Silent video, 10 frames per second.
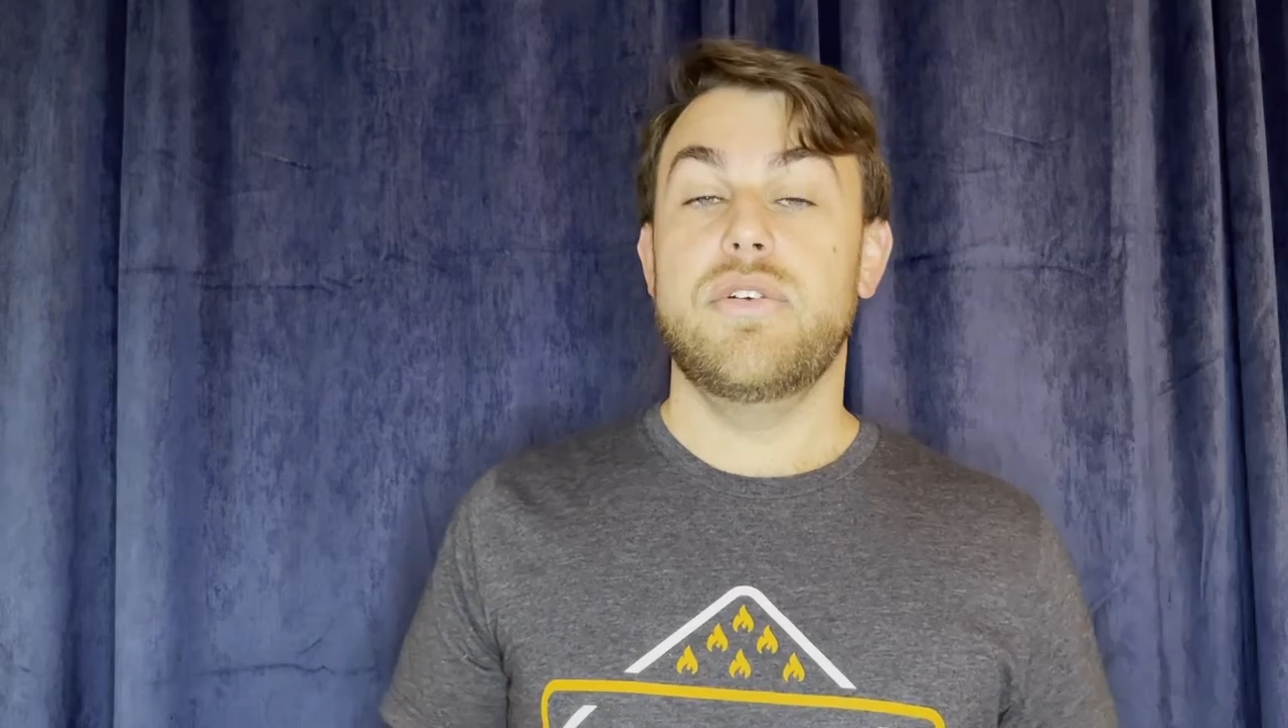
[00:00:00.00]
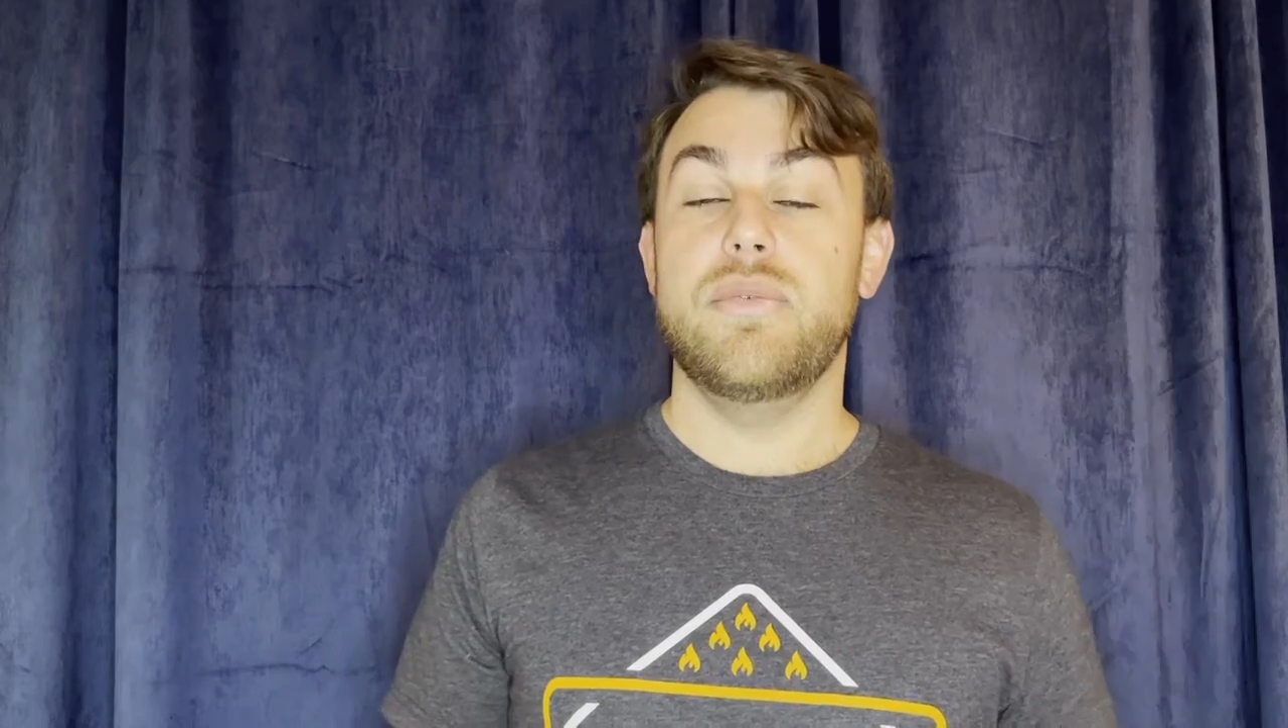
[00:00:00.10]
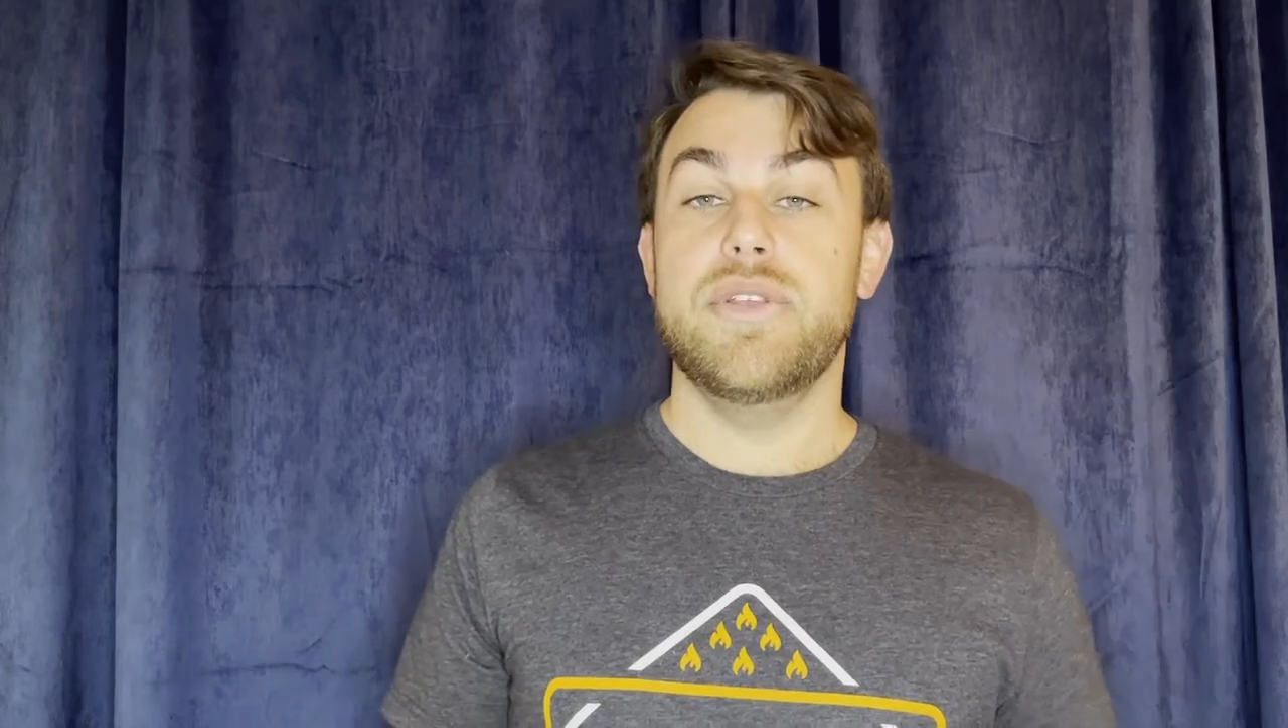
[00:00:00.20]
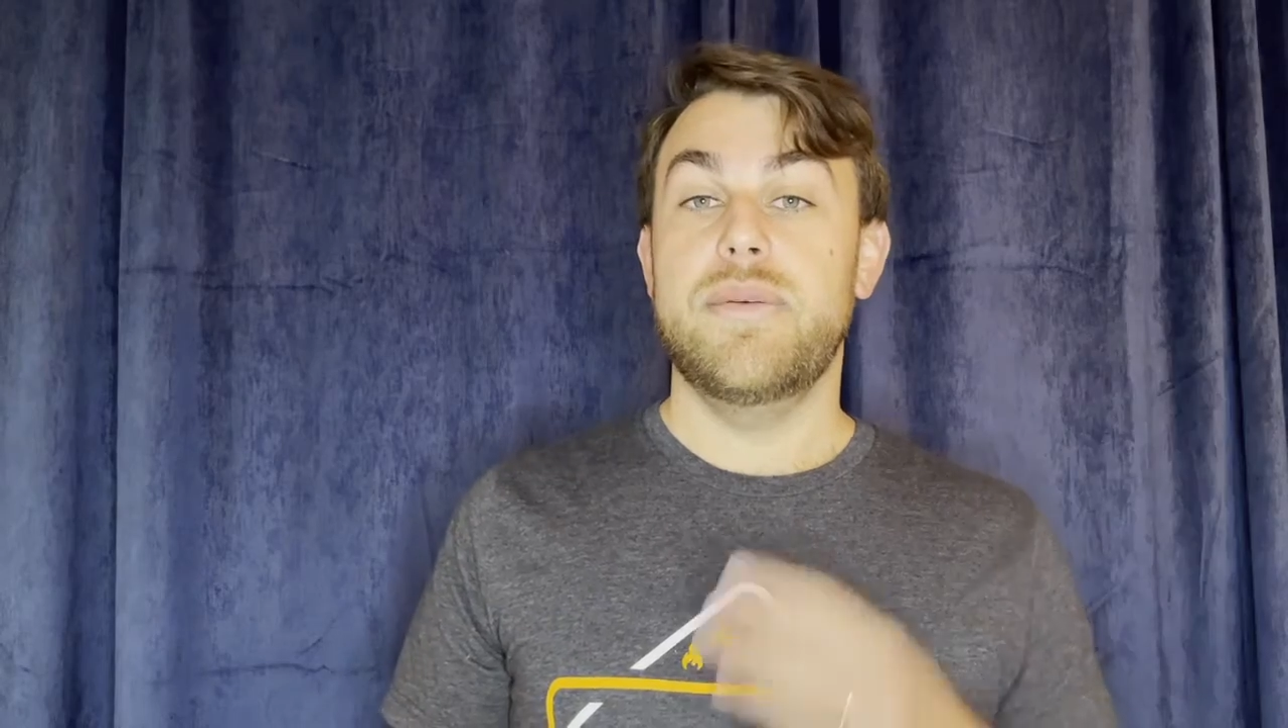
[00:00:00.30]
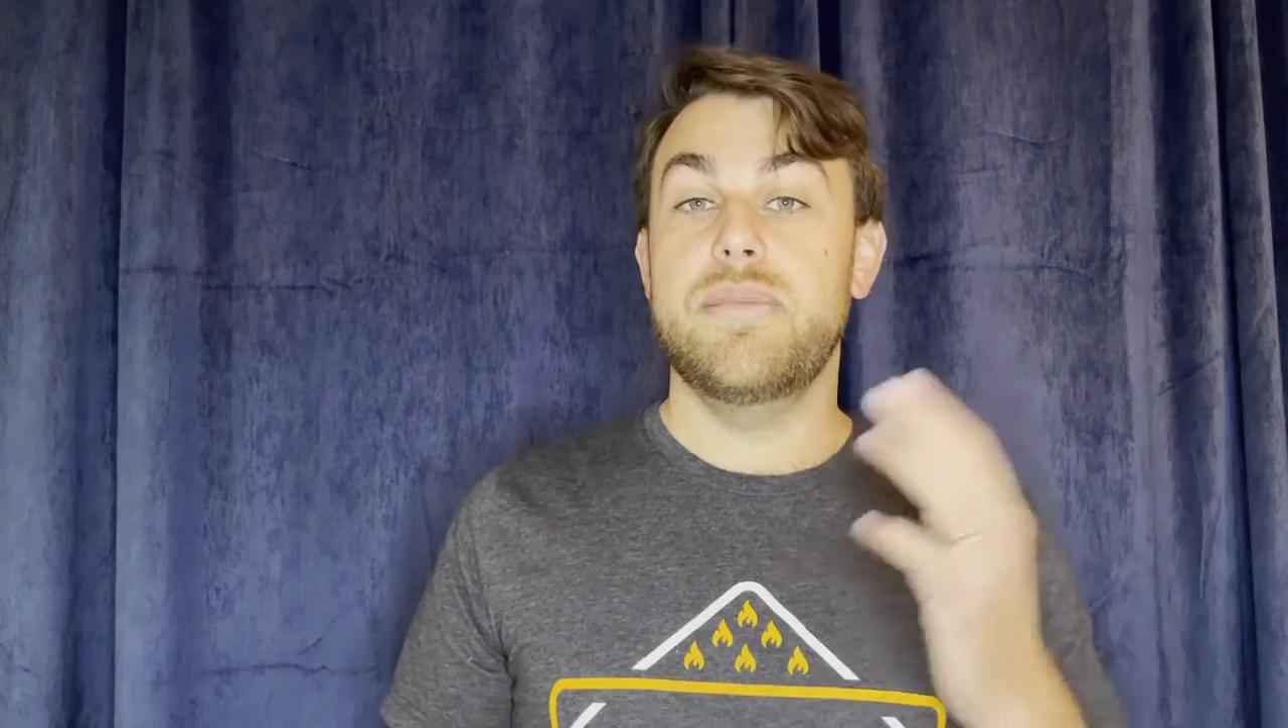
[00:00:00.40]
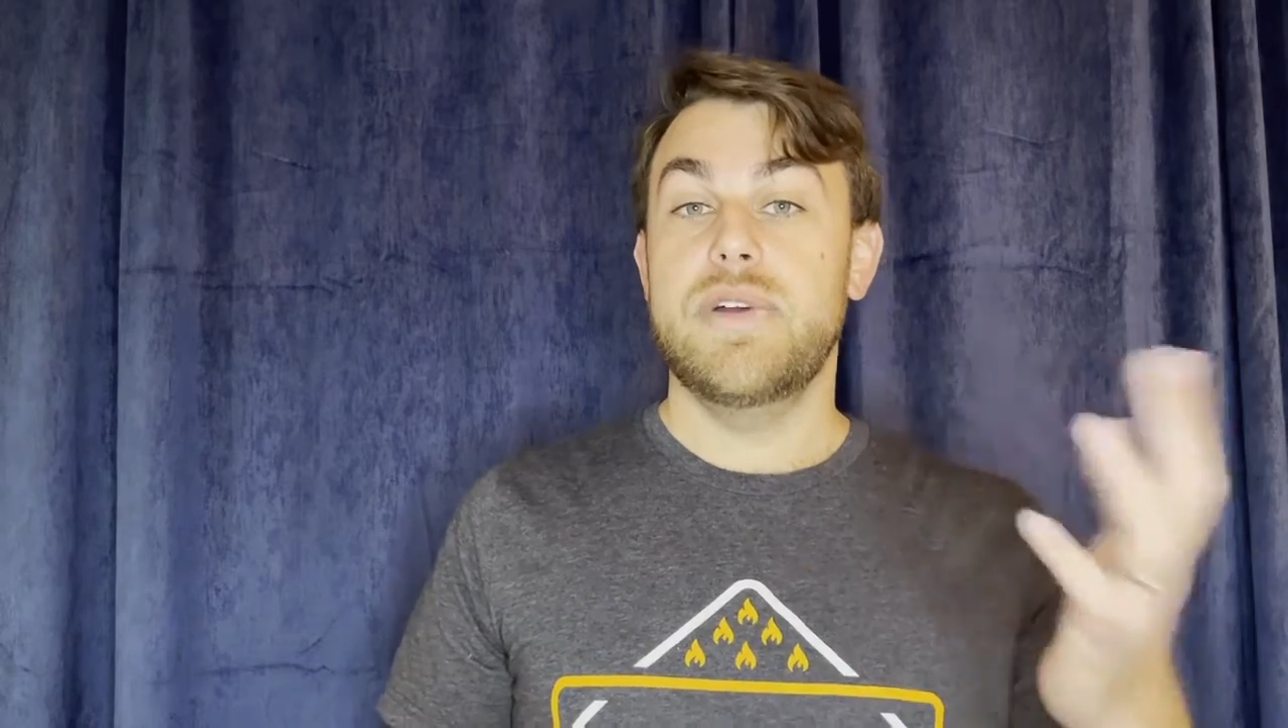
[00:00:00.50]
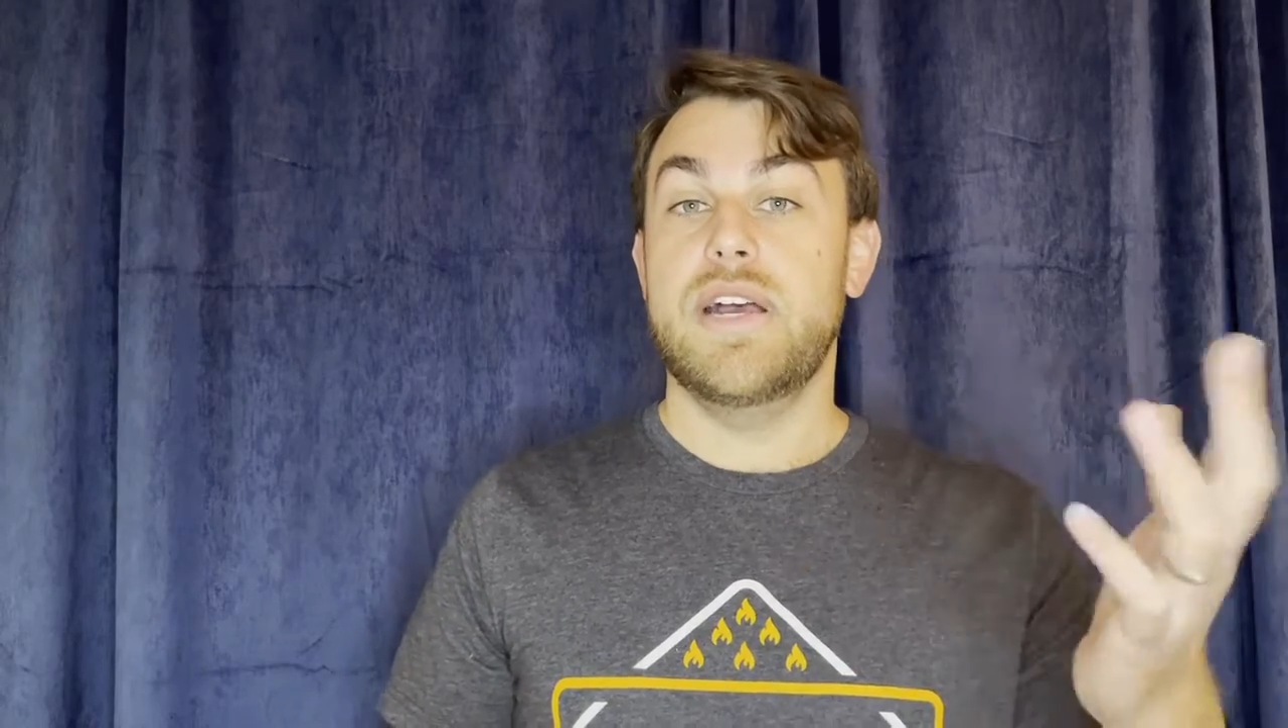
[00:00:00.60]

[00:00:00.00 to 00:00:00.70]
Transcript: really